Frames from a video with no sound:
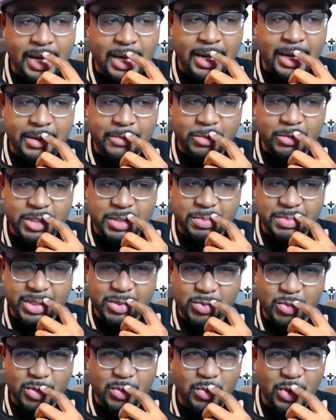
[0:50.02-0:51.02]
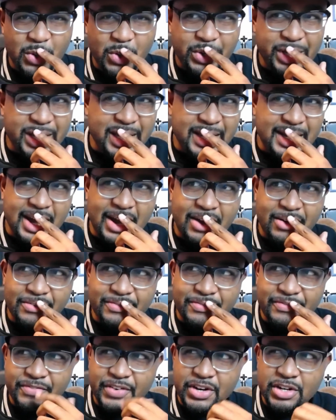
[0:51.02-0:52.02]
which means we won't get our
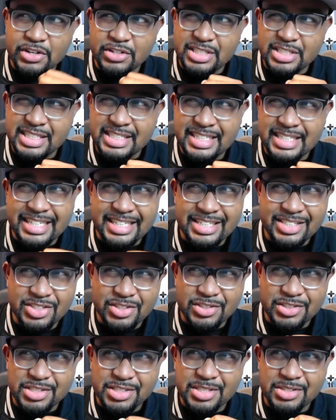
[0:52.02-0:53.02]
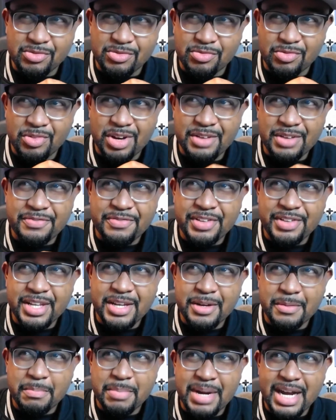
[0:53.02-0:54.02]
first teaser to roughly
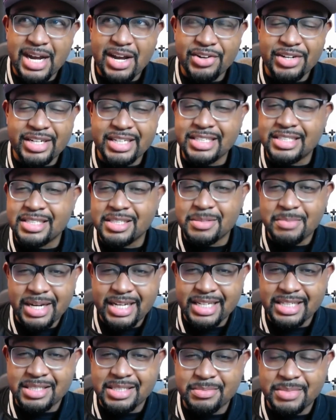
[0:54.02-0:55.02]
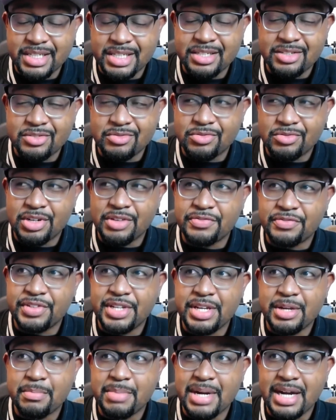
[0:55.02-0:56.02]
about, and this is my estimate, roughly
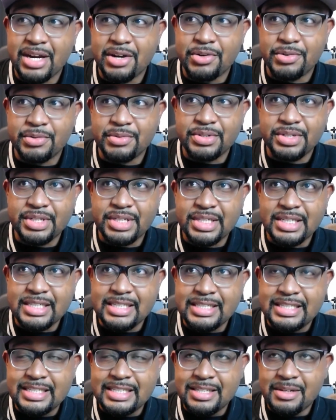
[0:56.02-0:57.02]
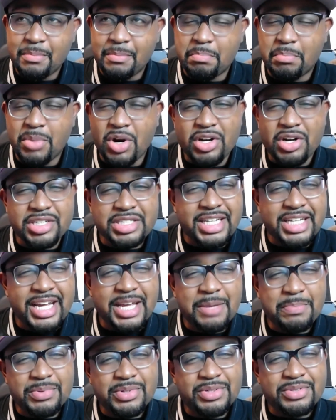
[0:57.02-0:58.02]
about March,
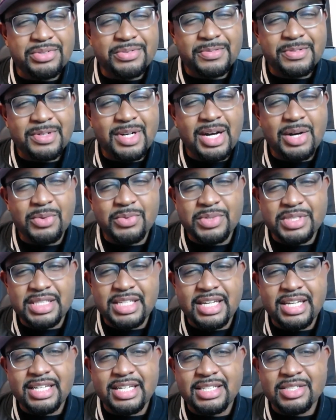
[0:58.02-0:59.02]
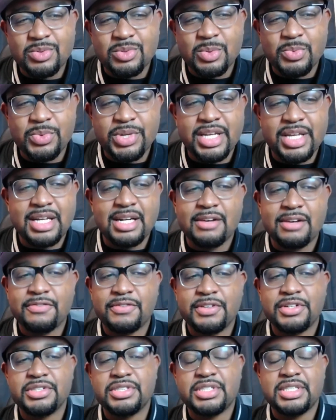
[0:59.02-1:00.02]
April, I would say, is when we get our
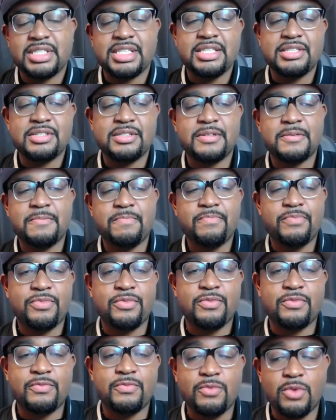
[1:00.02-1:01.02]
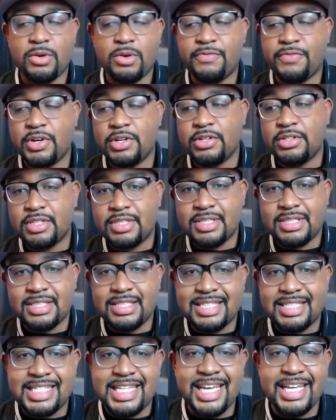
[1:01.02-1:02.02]
first teaser or first
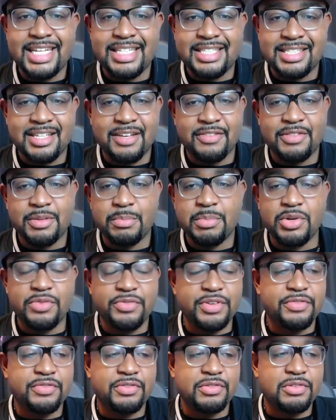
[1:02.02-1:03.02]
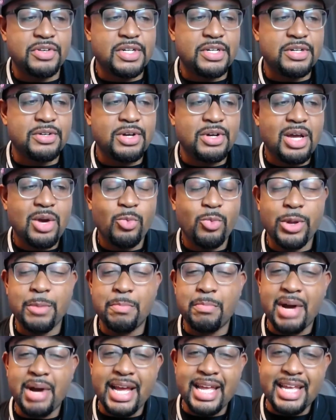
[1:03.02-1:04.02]
taste of the movie for real. We might